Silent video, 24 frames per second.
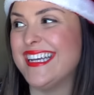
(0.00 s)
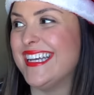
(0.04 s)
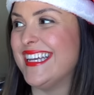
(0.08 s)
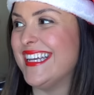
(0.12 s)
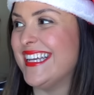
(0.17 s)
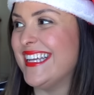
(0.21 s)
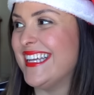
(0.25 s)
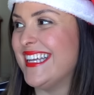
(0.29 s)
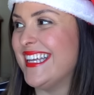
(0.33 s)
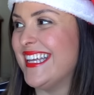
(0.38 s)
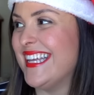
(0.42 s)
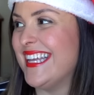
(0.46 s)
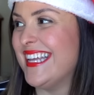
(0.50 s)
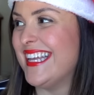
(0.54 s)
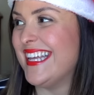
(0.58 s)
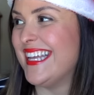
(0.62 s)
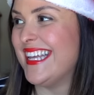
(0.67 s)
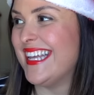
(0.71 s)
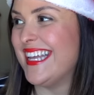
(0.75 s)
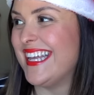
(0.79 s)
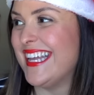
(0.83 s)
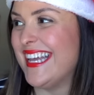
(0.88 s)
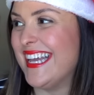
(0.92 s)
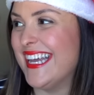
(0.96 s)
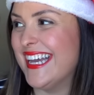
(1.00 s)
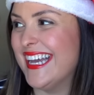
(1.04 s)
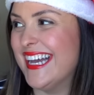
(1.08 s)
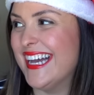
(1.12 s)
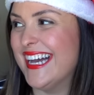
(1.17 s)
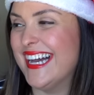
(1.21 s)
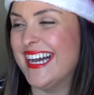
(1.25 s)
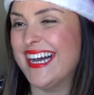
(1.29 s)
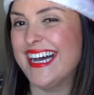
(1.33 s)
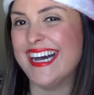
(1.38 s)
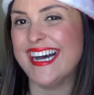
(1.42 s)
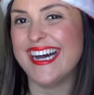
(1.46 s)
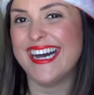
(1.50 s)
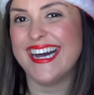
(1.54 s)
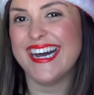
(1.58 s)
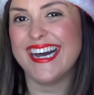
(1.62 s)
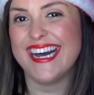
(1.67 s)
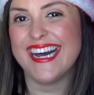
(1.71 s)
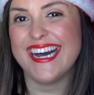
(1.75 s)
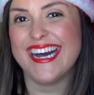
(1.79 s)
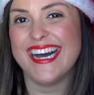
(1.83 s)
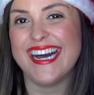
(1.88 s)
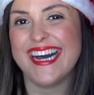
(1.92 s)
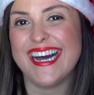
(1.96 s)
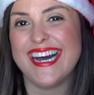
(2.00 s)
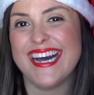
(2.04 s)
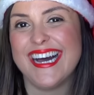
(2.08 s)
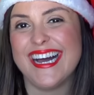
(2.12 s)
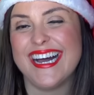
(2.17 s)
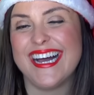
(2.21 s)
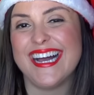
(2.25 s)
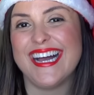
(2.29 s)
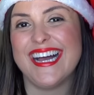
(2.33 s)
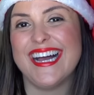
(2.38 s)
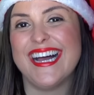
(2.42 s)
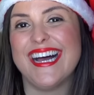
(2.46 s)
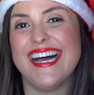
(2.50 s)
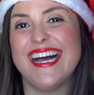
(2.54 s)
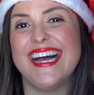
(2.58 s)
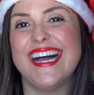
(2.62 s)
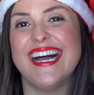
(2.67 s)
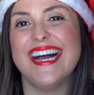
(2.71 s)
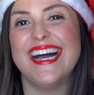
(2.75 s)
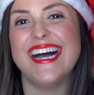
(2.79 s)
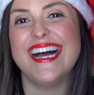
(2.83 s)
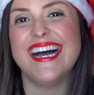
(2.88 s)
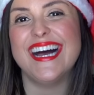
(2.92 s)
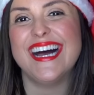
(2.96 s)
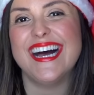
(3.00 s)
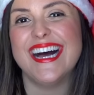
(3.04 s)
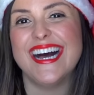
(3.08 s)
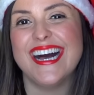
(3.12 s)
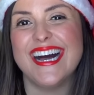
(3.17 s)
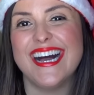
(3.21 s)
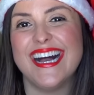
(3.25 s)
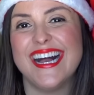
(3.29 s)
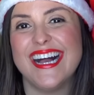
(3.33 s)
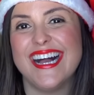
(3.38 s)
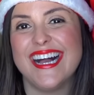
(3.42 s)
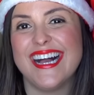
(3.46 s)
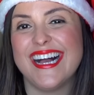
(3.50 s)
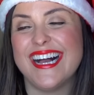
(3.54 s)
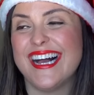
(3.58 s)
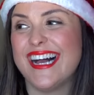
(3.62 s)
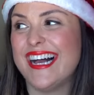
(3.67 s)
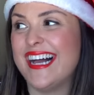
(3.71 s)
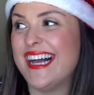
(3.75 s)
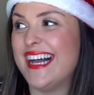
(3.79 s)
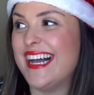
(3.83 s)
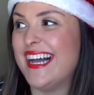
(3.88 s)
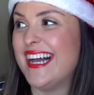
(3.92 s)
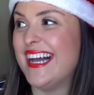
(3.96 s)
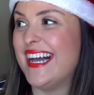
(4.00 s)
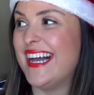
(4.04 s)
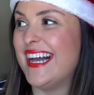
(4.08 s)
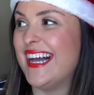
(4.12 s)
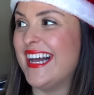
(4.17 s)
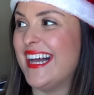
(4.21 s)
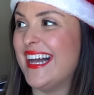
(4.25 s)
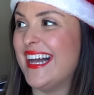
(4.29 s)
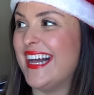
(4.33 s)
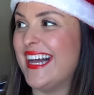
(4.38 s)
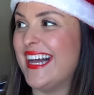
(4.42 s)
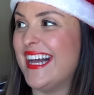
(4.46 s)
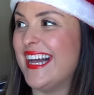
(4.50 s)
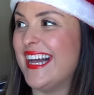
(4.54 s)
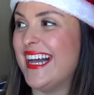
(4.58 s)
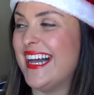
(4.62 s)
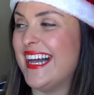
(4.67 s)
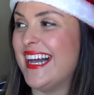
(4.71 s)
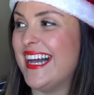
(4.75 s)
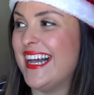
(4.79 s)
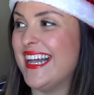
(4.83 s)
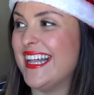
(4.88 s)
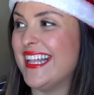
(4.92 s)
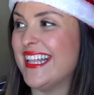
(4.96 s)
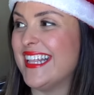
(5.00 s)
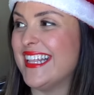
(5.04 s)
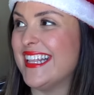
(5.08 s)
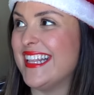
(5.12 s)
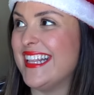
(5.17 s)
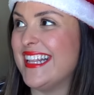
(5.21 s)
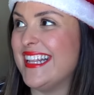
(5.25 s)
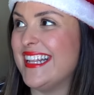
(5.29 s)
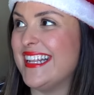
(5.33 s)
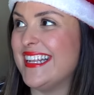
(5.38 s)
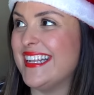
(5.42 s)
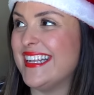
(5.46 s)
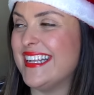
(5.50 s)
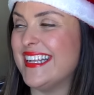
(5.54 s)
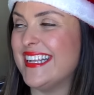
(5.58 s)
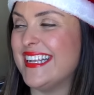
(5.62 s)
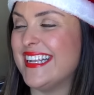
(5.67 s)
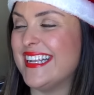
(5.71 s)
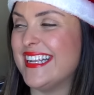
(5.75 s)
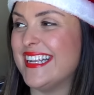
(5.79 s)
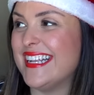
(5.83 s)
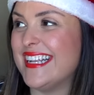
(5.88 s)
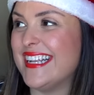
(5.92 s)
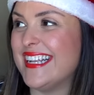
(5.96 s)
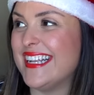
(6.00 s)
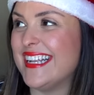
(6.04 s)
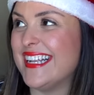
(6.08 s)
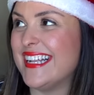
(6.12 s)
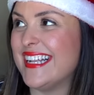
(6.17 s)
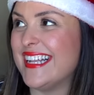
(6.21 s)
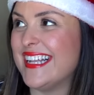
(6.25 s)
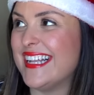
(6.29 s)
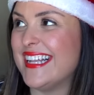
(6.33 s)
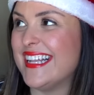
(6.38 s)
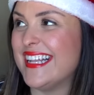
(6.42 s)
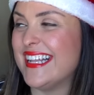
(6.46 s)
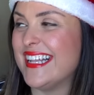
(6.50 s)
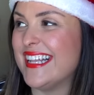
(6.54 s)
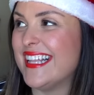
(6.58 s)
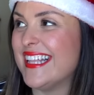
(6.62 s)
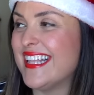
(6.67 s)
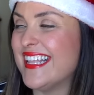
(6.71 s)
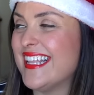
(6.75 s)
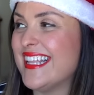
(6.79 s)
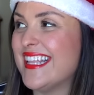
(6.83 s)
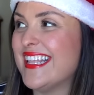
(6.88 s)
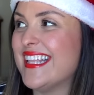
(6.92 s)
(not speaking)